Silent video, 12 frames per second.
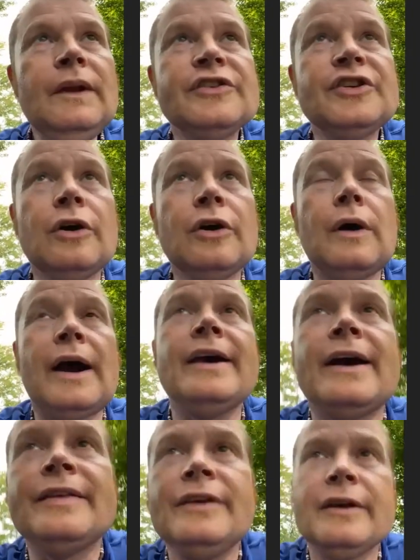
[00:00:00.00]
So I
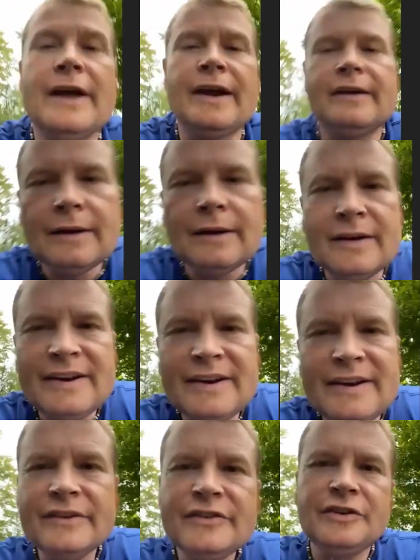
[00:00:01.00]
think that
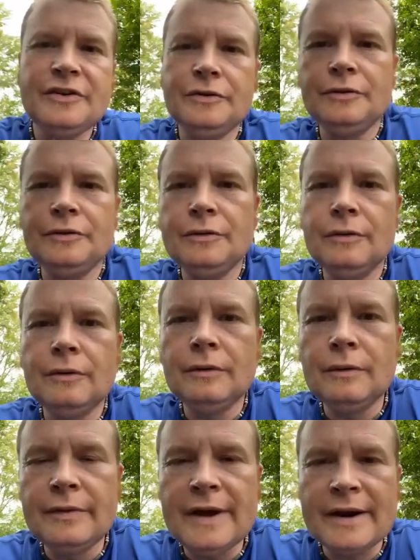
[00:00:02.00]

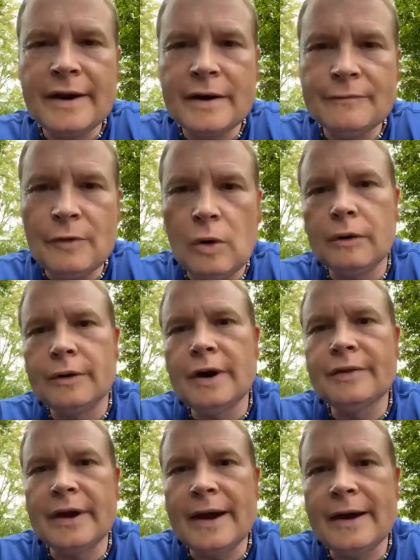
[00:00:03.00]
that kind of all or
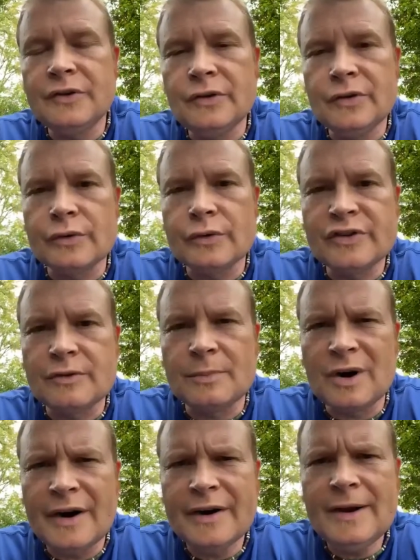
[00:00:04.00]
nothing attitude towards
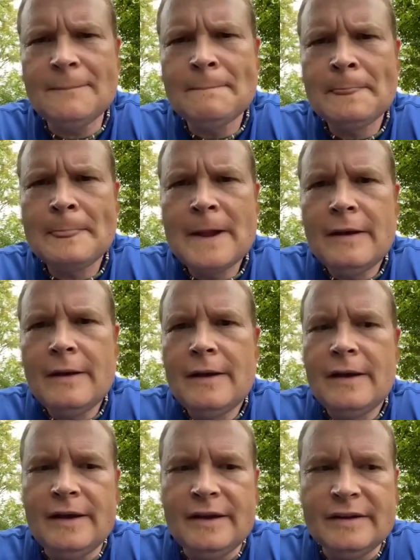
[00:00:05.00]
sobriety
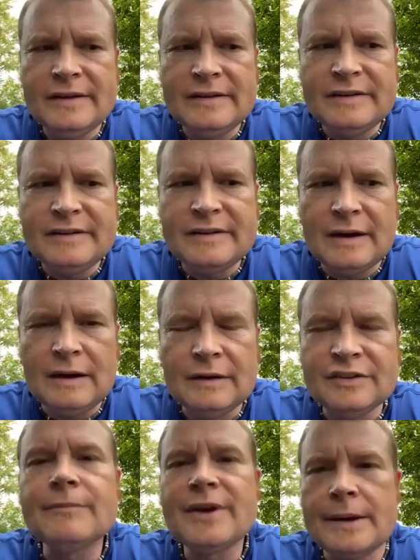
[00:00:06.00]
is
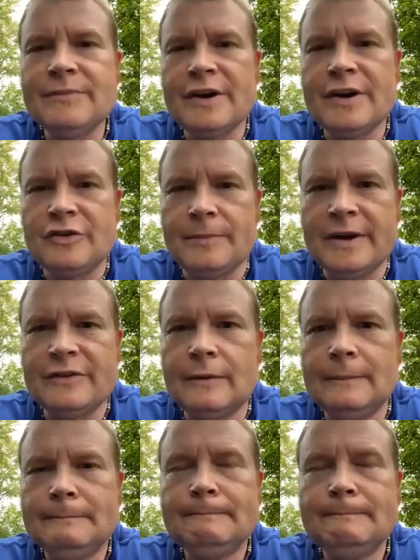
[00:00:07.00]
sometimes detrimental.
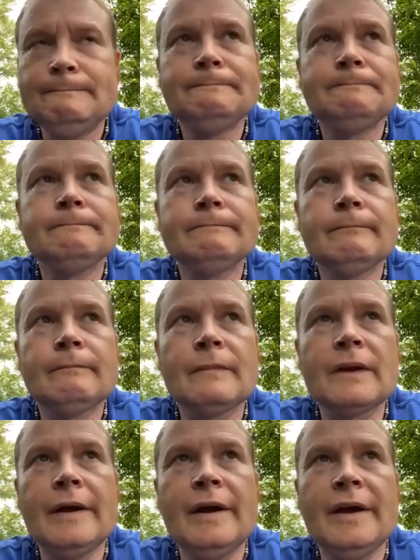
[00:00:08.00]

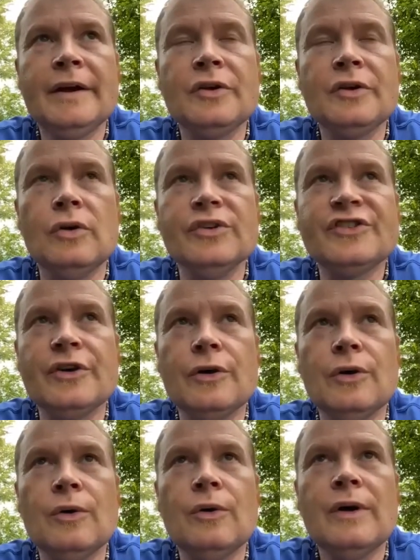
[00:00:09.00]
And
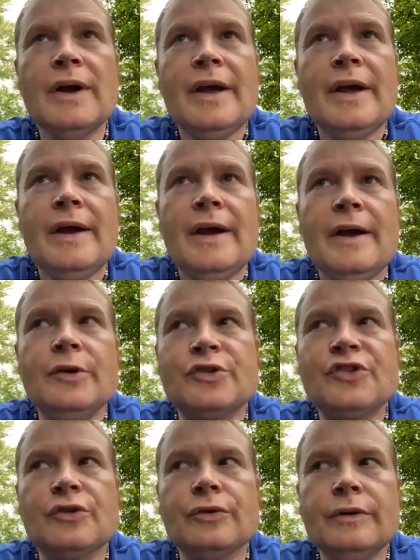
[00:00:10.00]
also there's
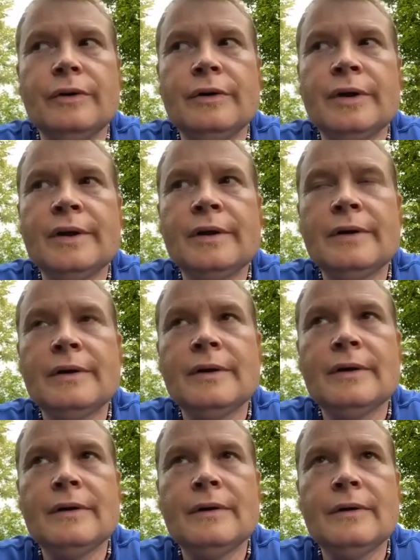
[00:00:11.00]

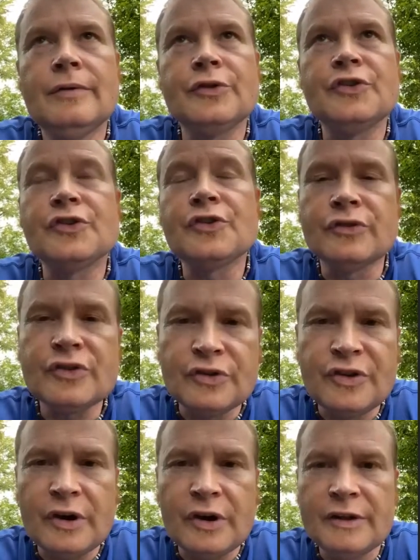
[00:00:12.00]
a certain
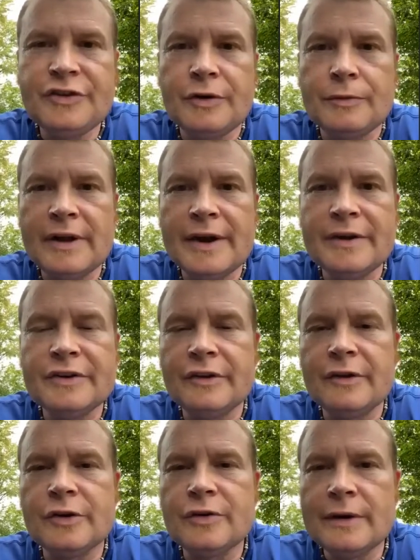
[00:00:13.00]
sociology related to
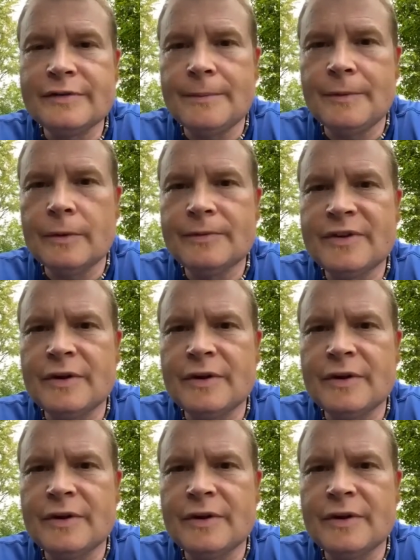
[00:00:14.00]
the 12-step groups.